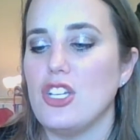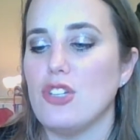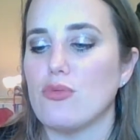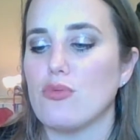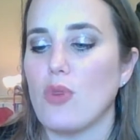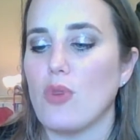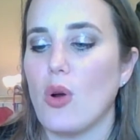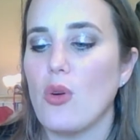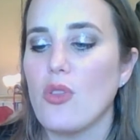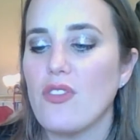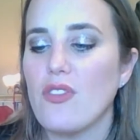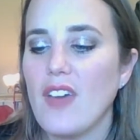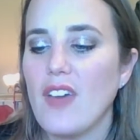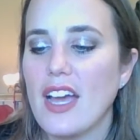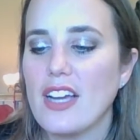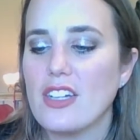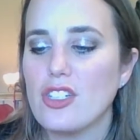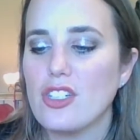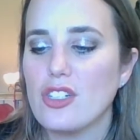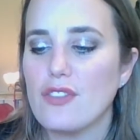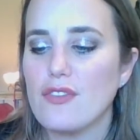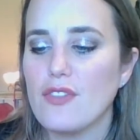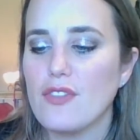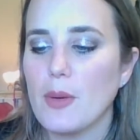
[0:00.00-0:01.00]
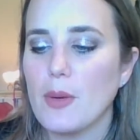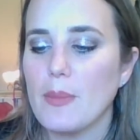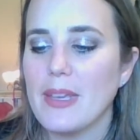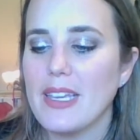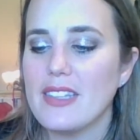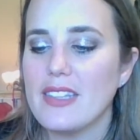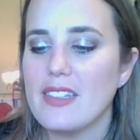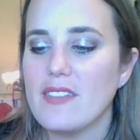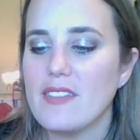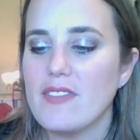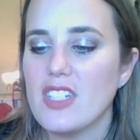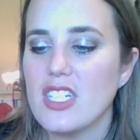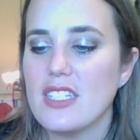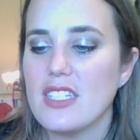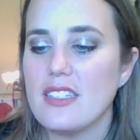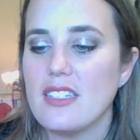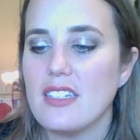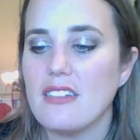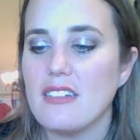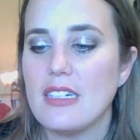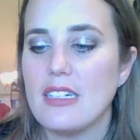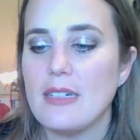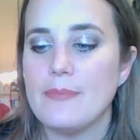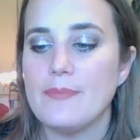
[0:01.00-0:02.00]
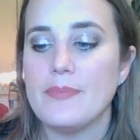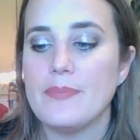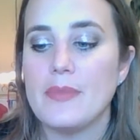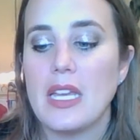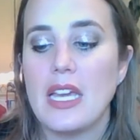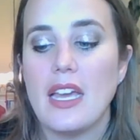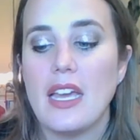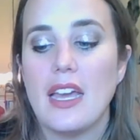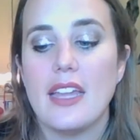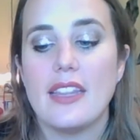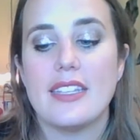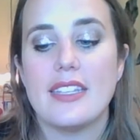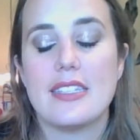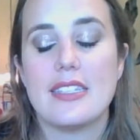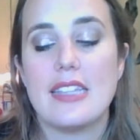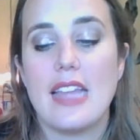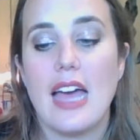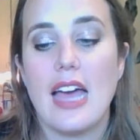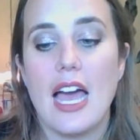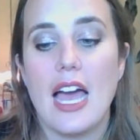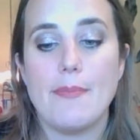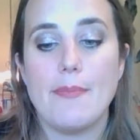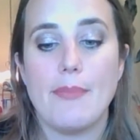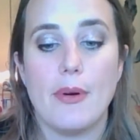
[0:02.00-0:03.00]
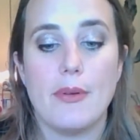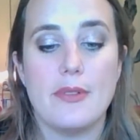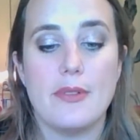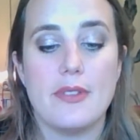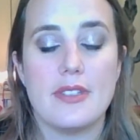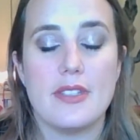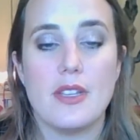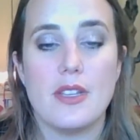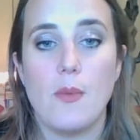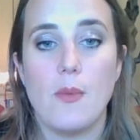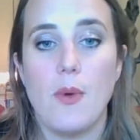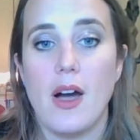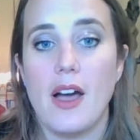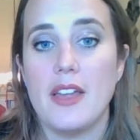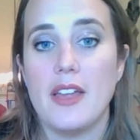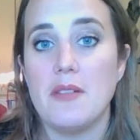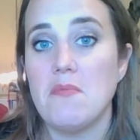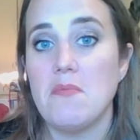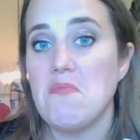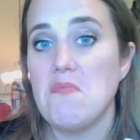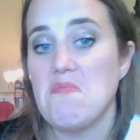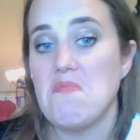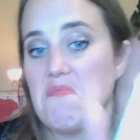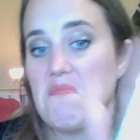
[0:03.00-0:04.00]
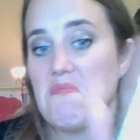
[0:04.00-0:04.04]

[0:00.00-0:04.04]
Growth Factor Firming and Lifting Serum. This is the high potency one.